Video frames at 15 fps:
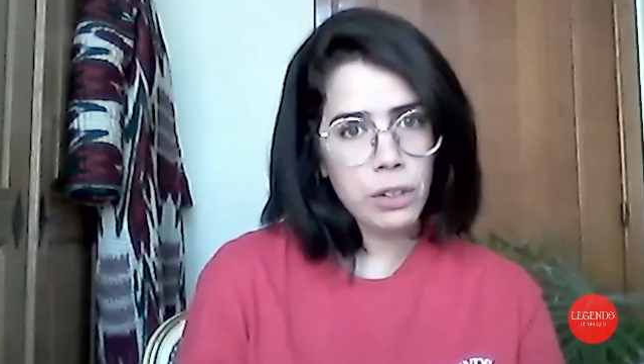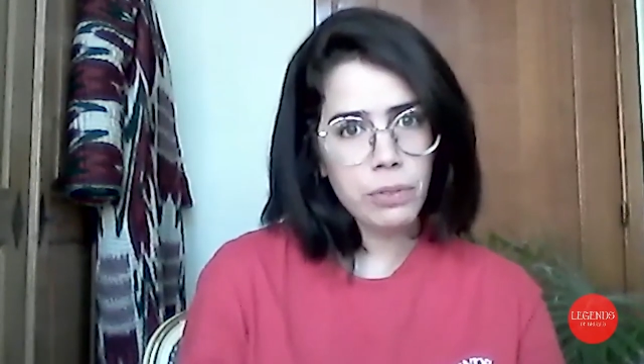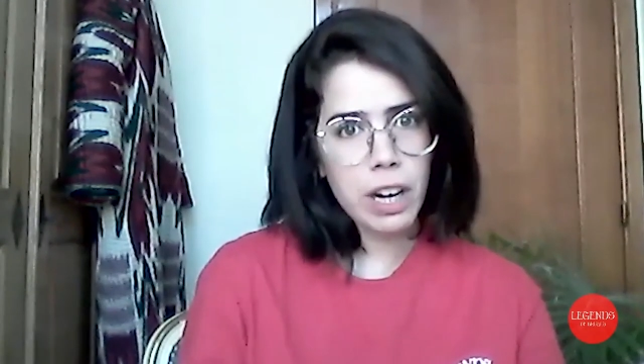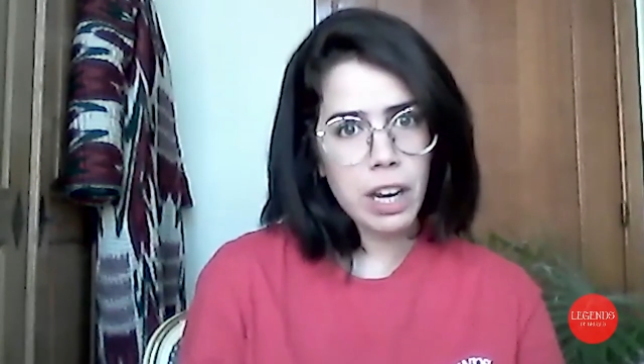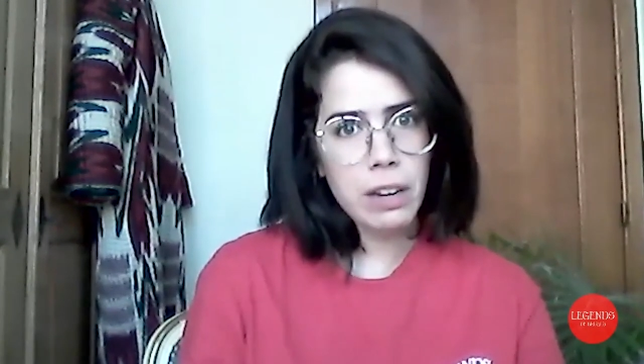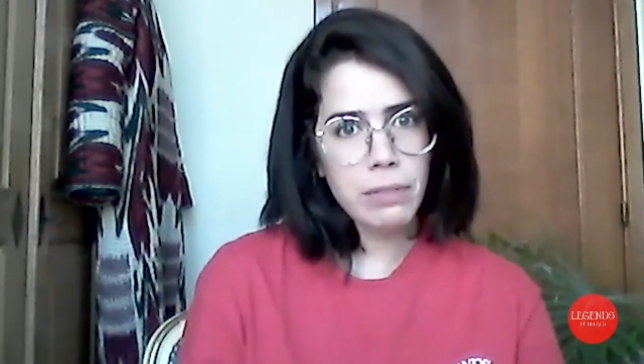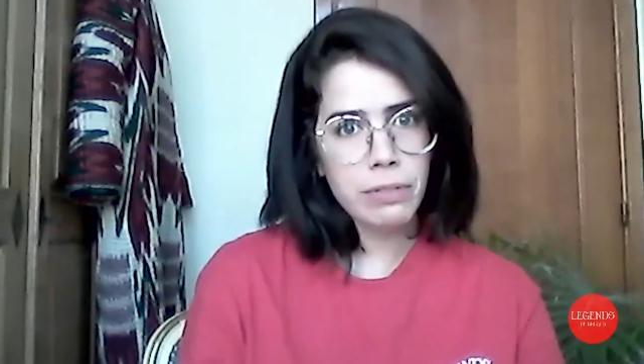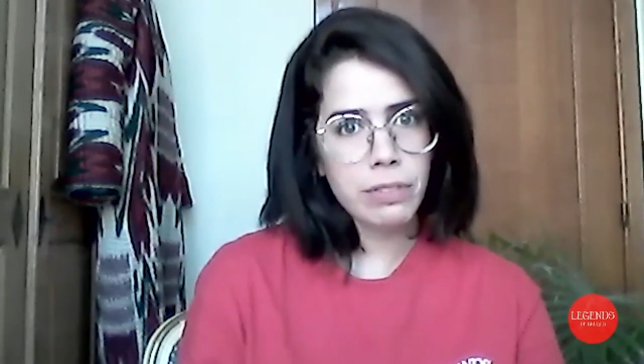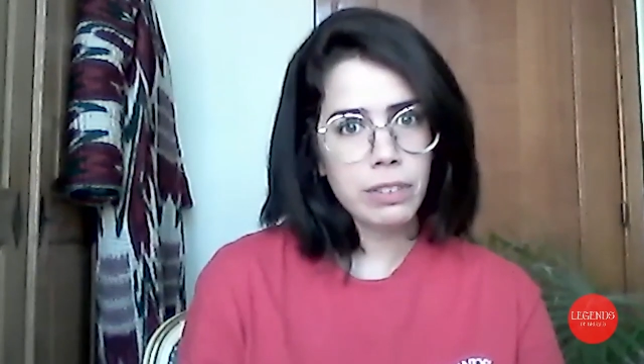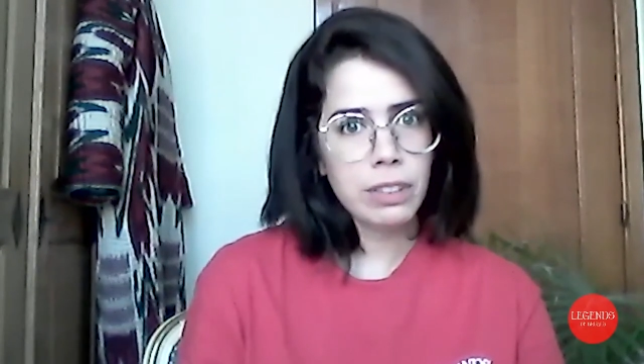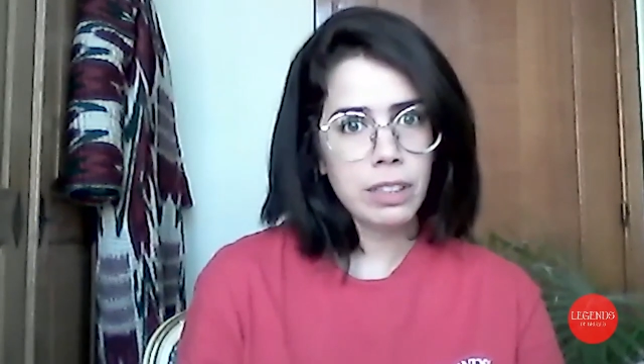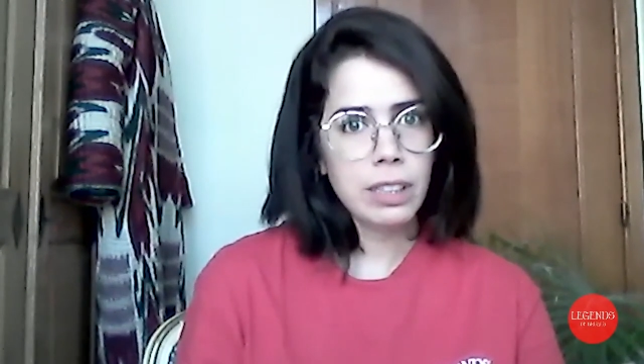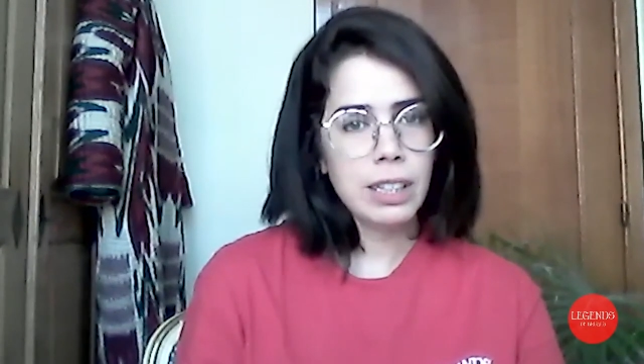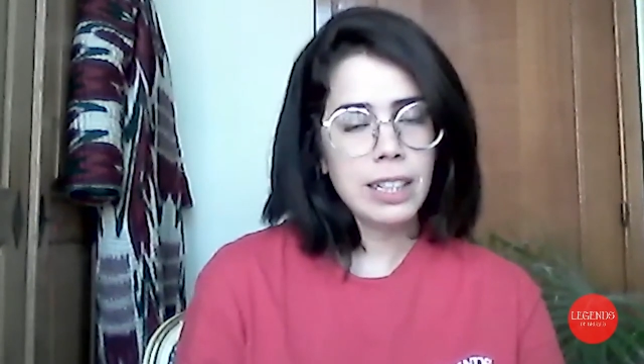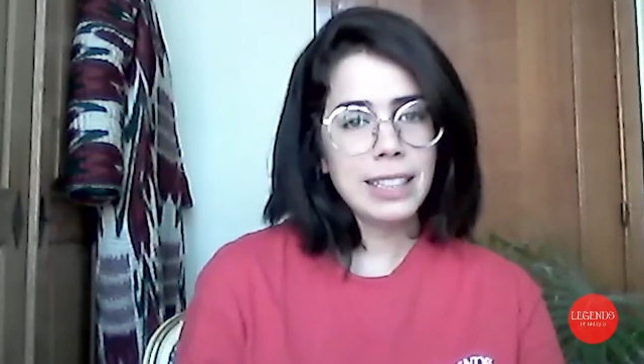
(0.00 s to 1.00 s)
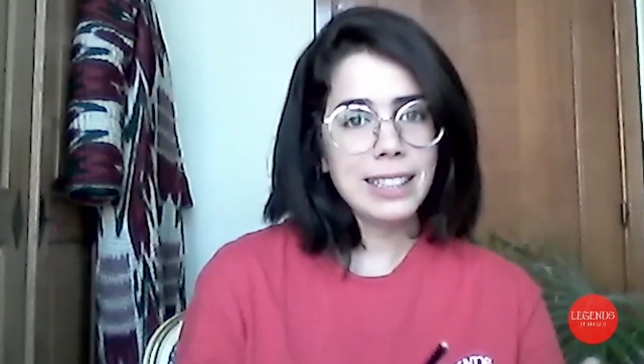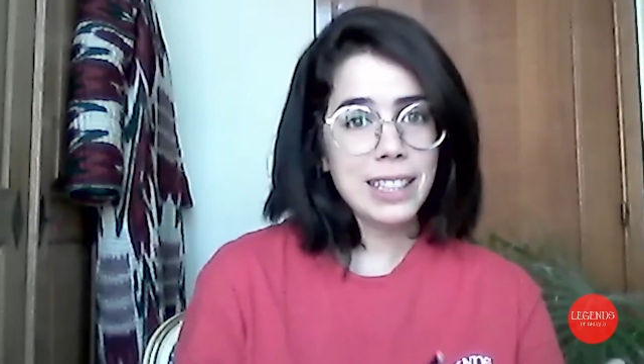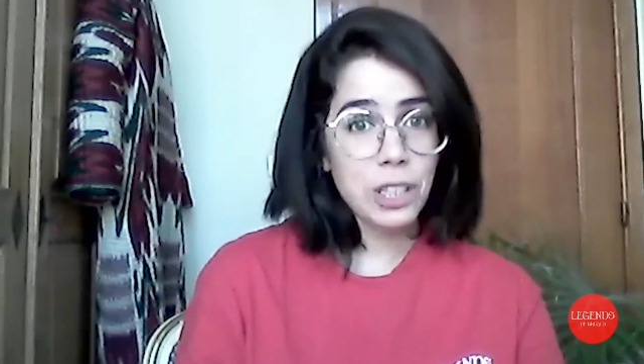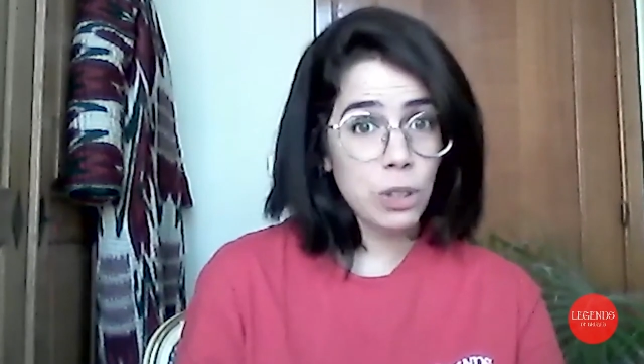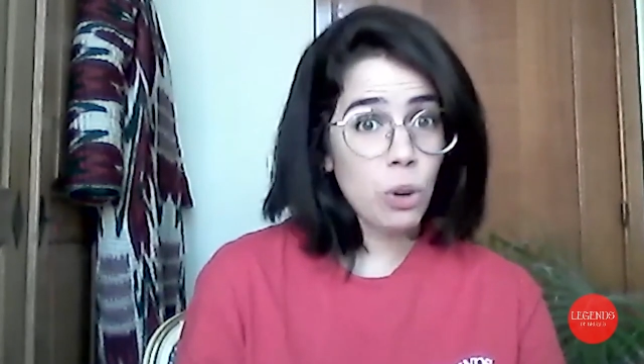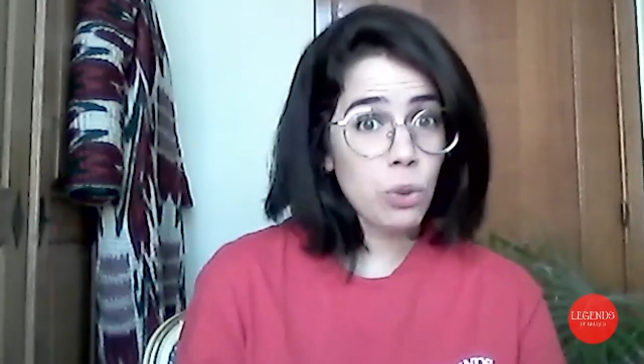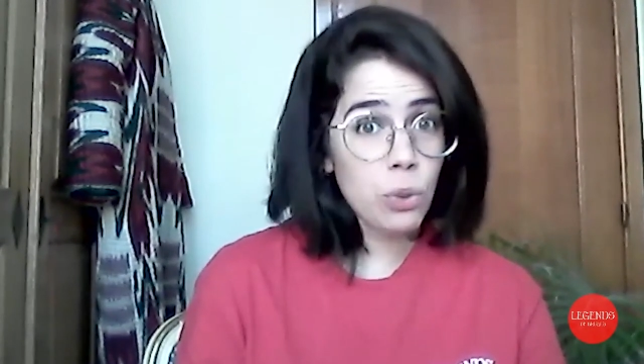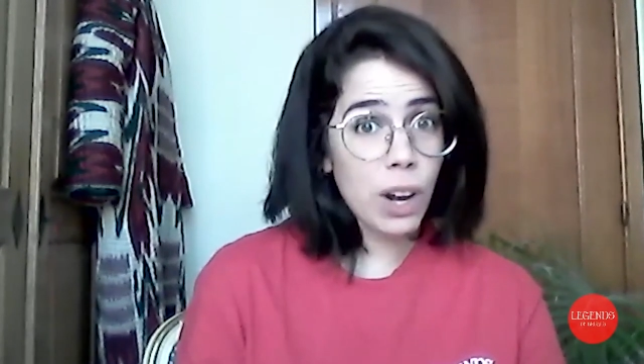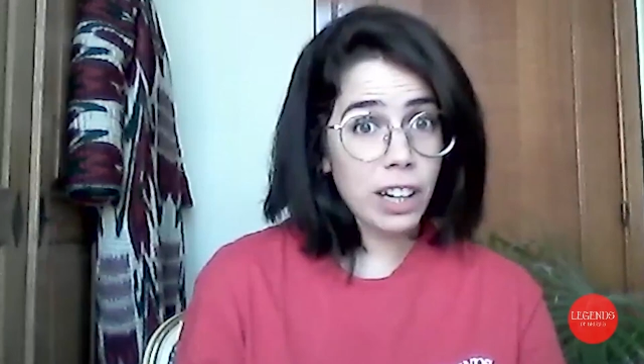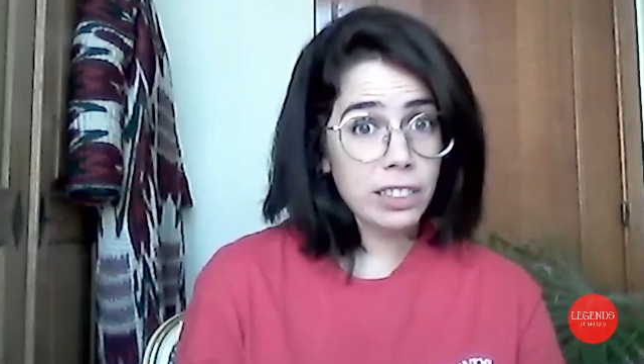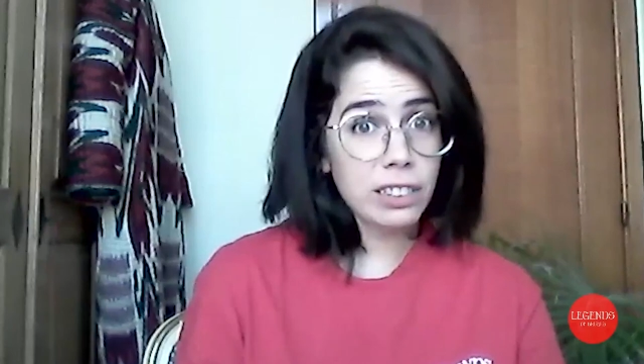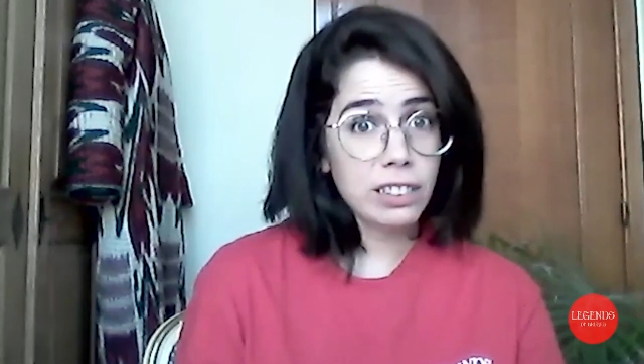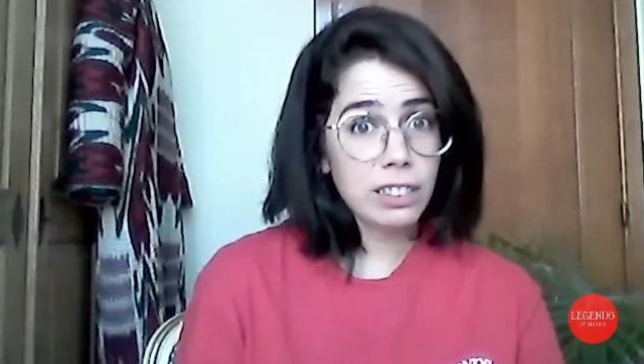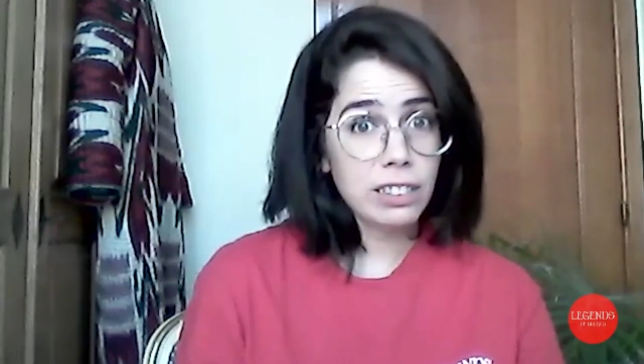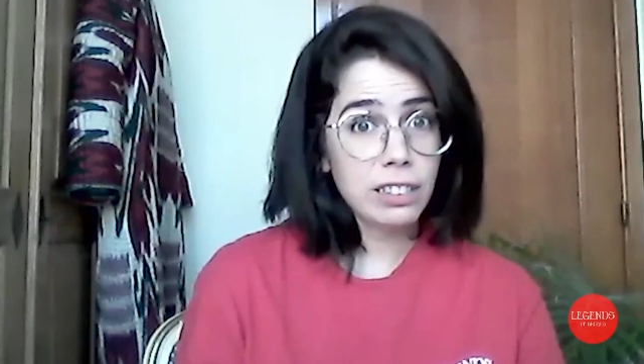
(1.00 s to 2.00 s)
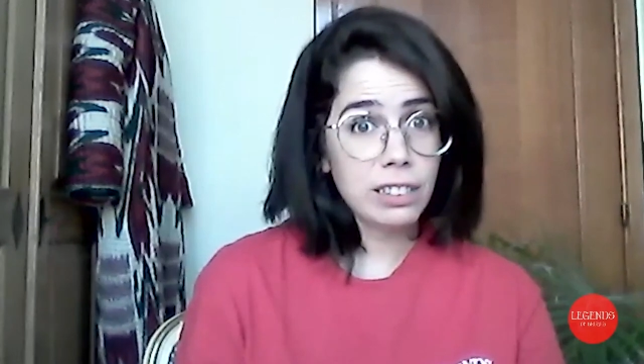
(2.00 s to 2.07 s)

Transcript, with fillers: grave, the stone cracked.